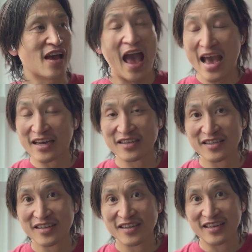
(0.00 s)
And
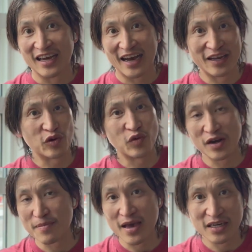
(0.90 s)
I don't want to
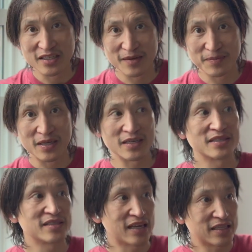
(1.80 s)
manage it because
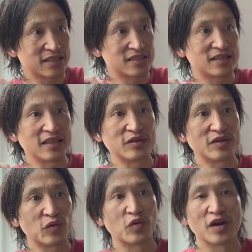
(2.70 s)
then it's
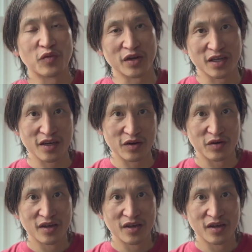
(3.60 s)
diluting where I want to go.